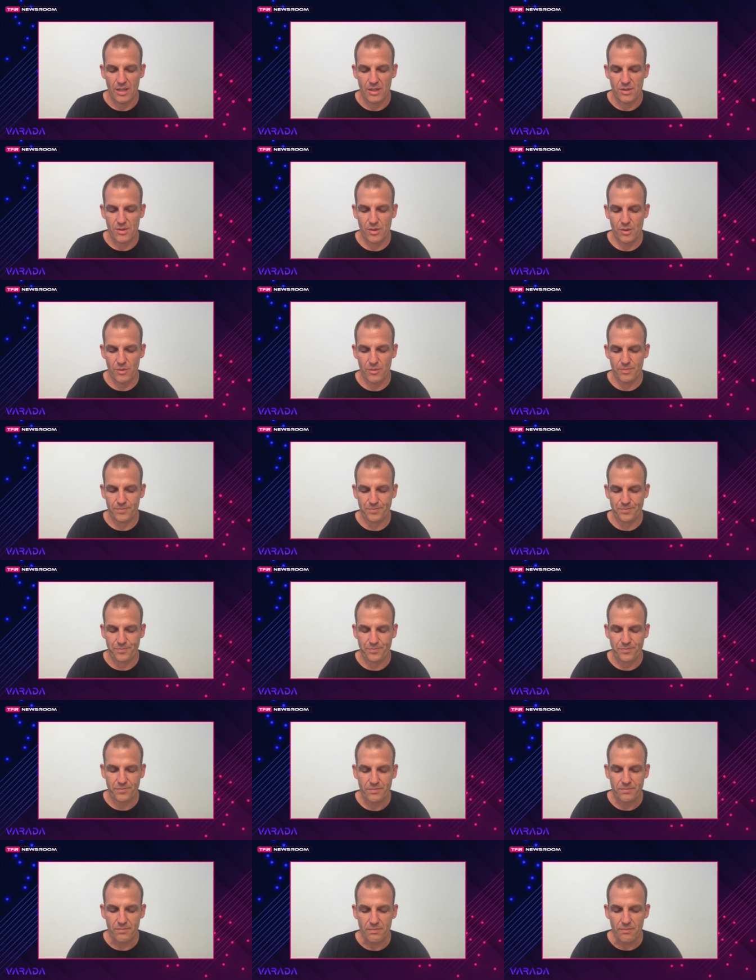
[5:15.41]
So
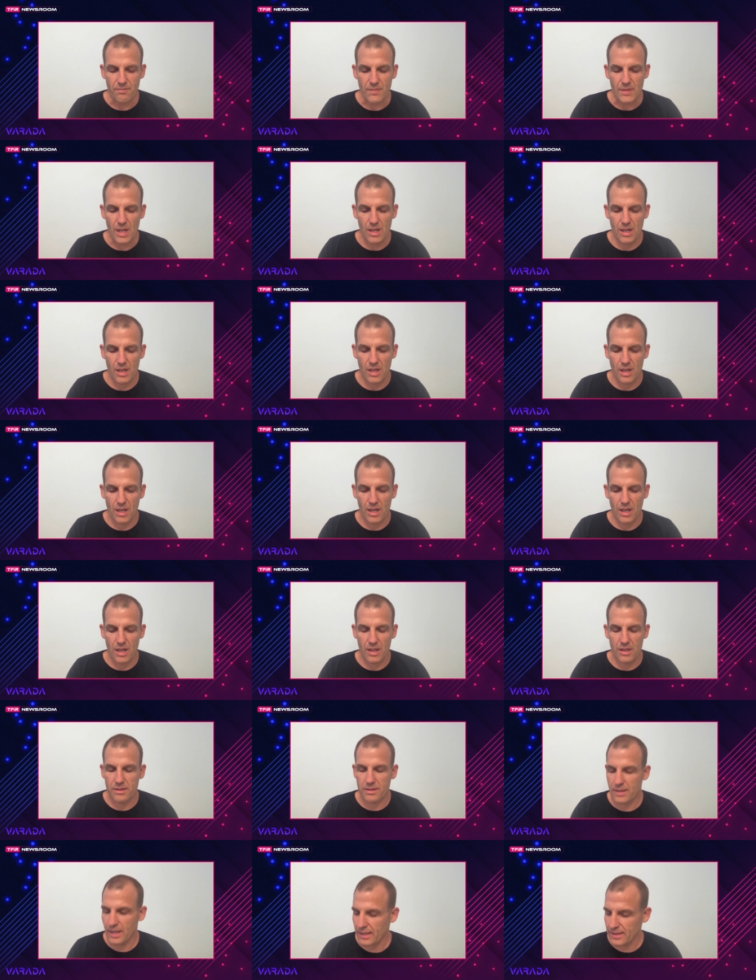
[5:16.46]

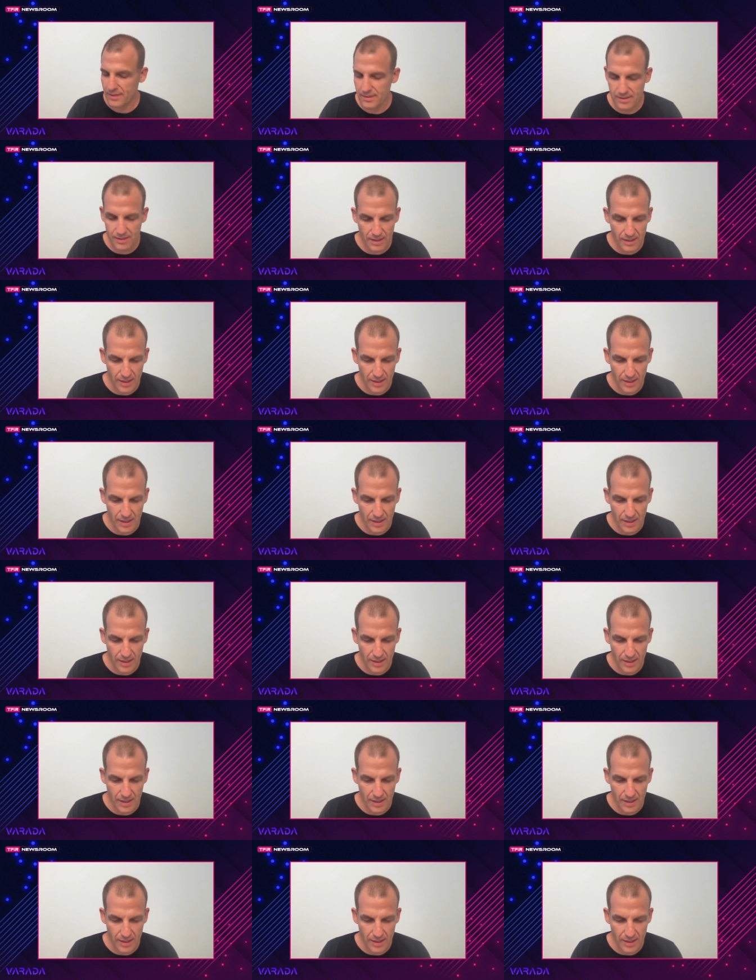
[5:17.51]
text